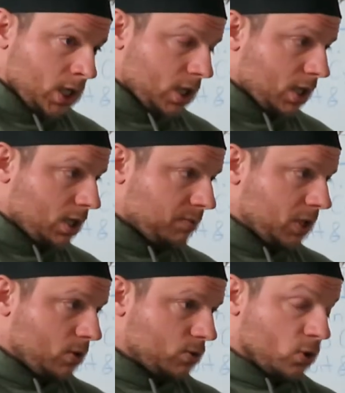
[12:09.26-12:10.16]

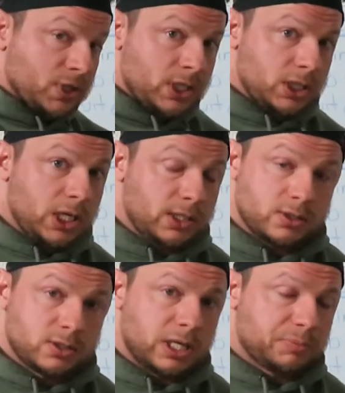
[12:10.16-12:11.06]
Dorian
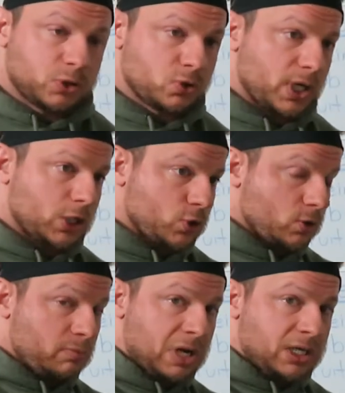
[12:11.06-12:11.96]
Yates kept a training
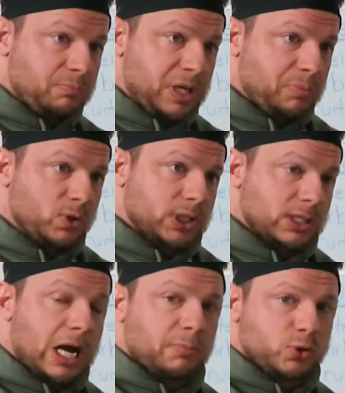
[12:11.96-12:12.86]
journal. Many people at the
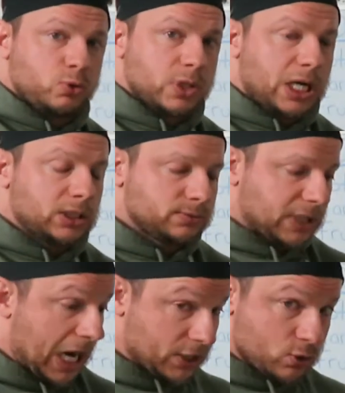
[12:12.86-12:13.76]
top do that.
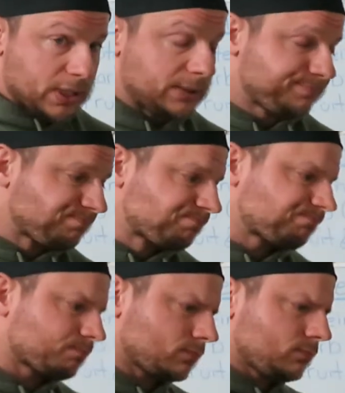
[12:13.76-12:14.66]
I do that.
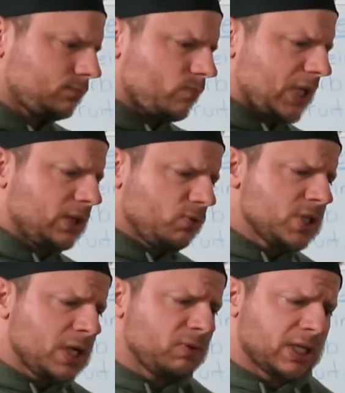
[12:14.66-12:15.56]
And the
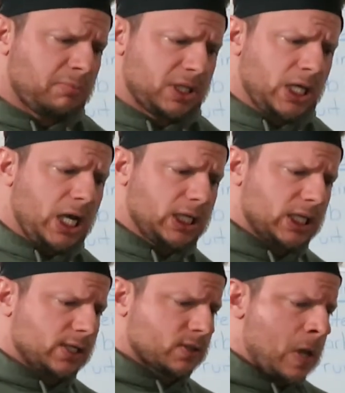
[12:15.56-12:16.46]
reason I recommend
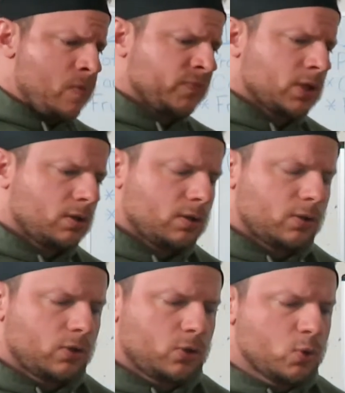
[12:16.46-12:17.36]
that is
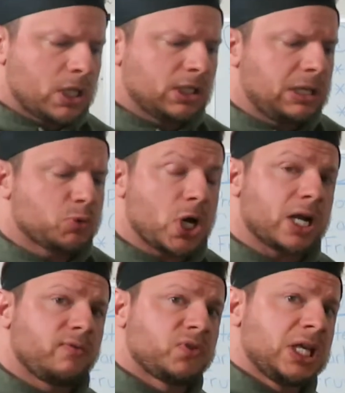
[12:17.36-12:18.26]
you can keep
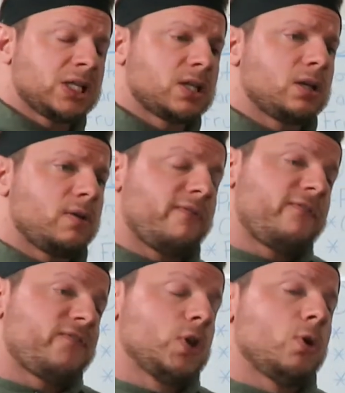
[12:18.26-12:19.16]
track of things that
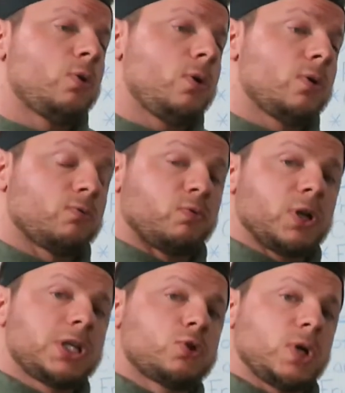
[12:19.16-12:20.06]
feel
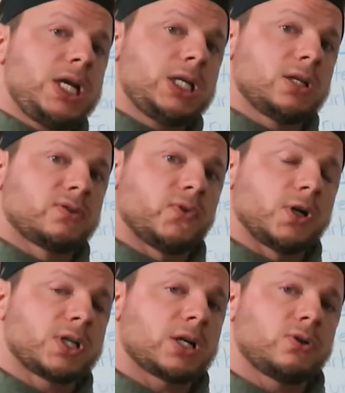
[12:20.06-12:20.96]
really great as
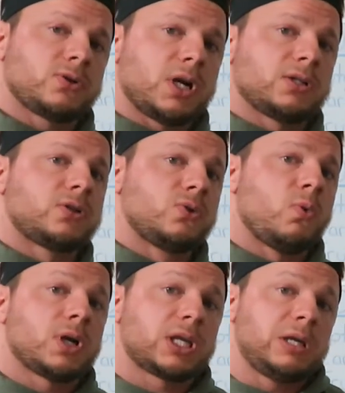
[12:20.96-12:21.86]
far as exercises you
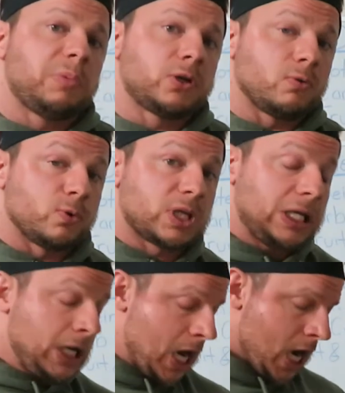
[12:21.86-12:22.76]
want to keep in your
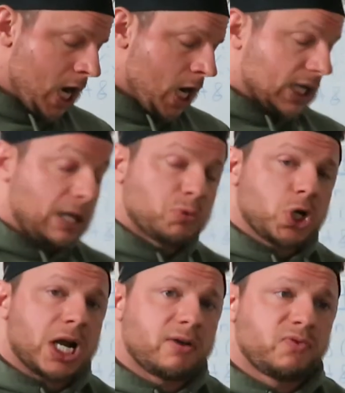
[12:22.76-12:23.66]
routine. Keep
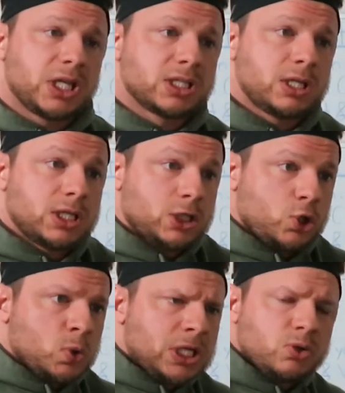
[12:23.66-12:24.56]
track of things that
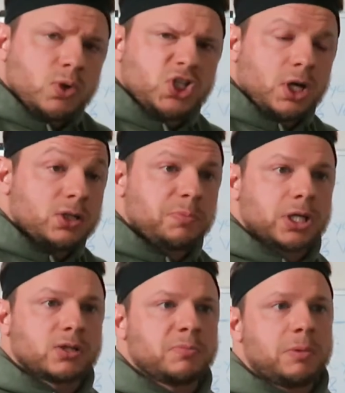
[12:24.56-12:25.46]
you need to adjust
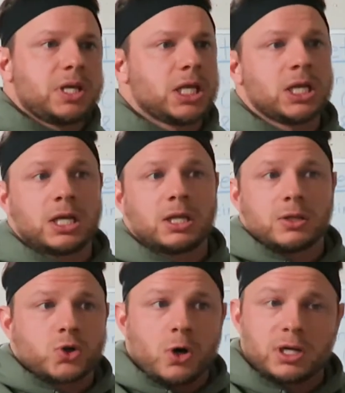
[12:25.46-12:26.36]
because maybe they didn't hit
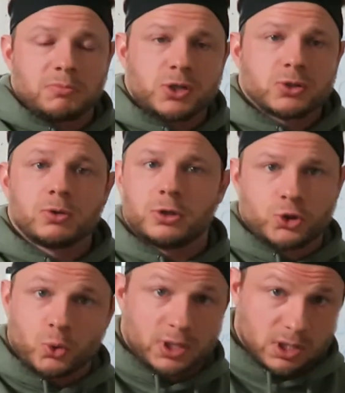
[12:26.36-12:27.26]
the target muscle or
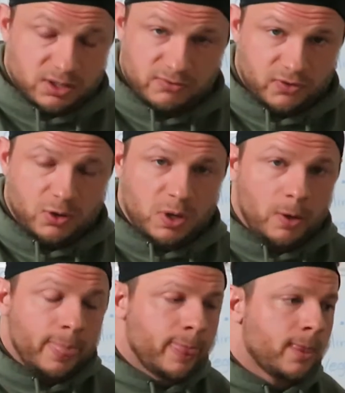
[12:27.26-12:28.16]
a joint doesn't feel
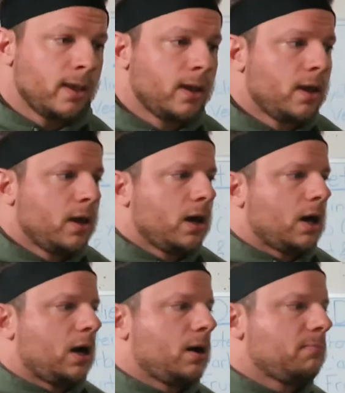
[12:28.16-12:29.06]
well.
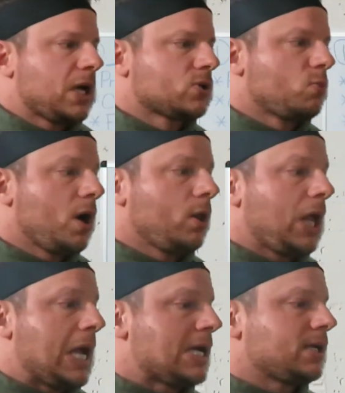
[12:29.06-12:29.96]
As
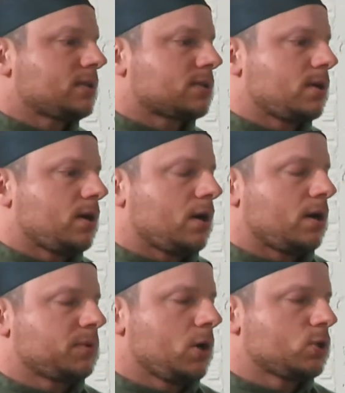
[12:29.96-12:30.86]
well as,
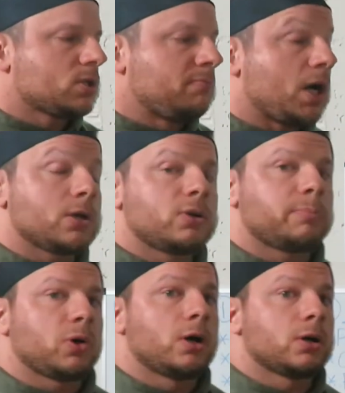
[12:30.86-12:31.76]
just
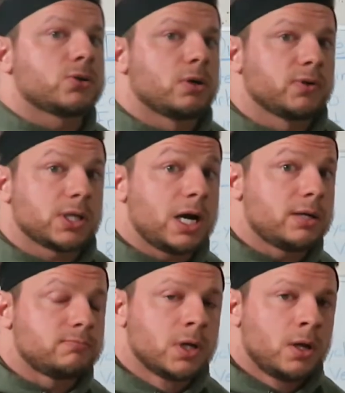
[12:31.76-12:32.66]
monitoring progress over
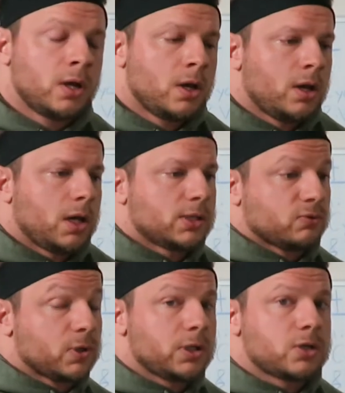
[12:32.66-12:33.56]
time. It's
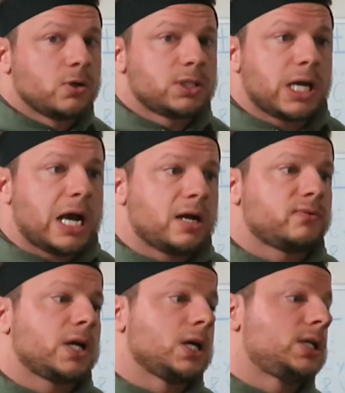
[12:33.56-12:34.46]
really good to
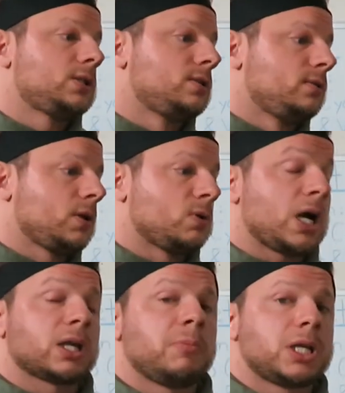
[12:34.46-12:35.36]
have a
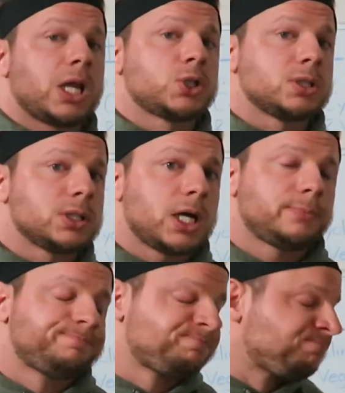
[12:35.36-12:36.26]
documentation of
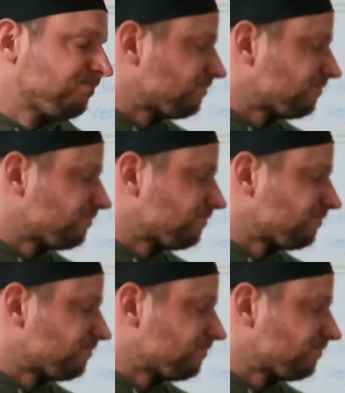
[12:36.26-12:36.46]
that.